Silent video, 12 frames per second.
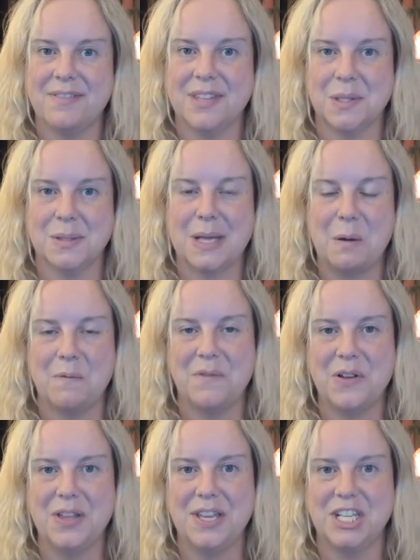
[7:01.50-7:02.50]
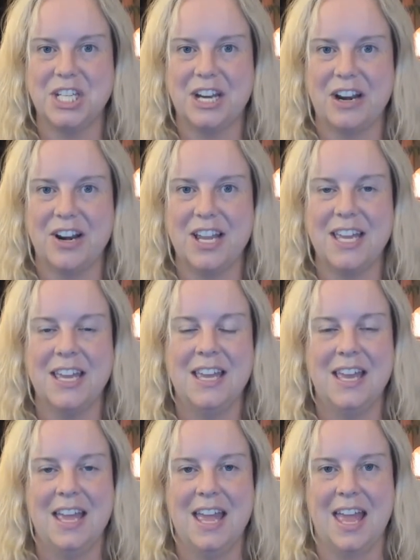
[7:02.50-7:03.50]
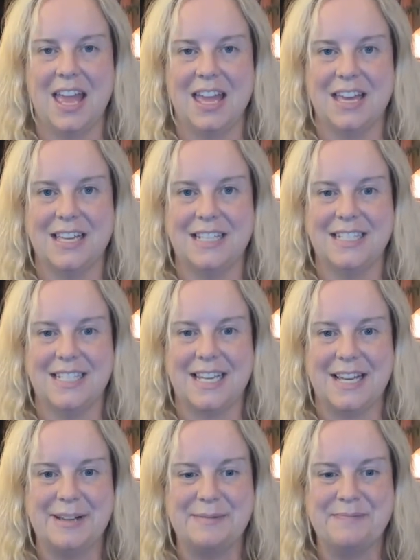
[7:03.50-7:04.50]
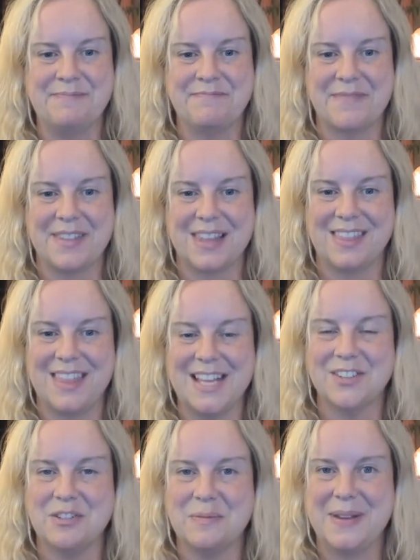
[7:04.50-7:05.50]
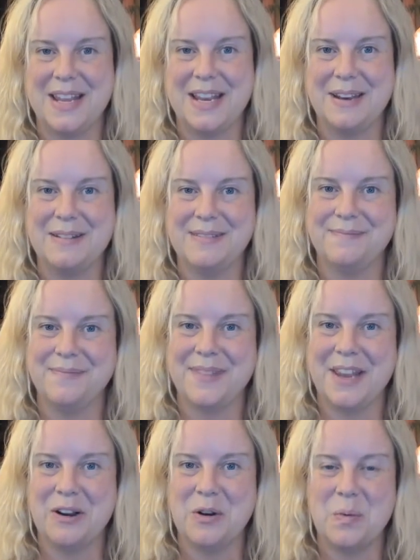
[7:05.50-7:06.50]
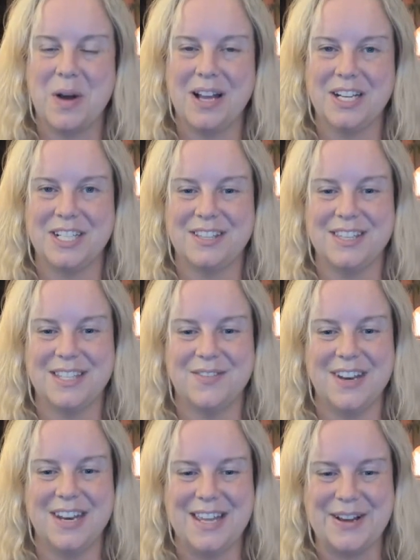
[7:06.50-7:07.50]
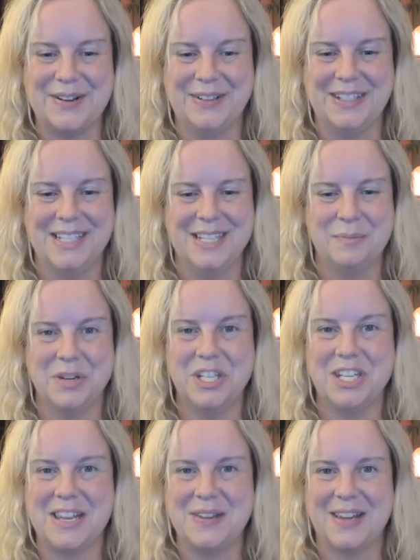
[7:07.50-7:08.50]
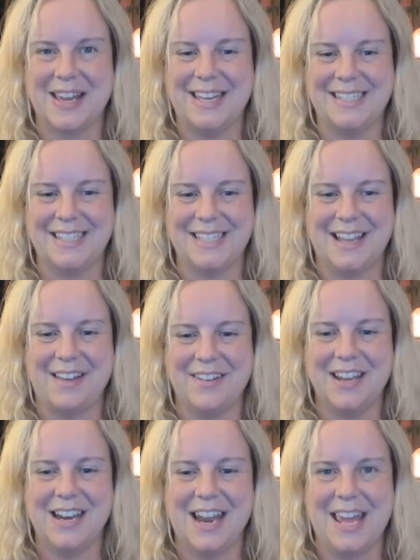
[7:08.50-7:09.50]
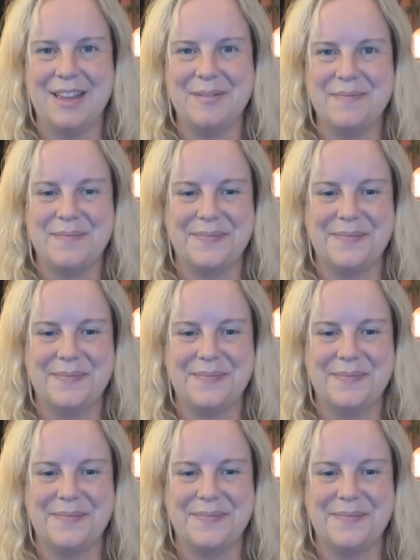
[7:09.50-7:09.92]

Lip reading: if this was helpful and share it. And thanks for being here to watch this video. Appreciate you guys. Have a good night.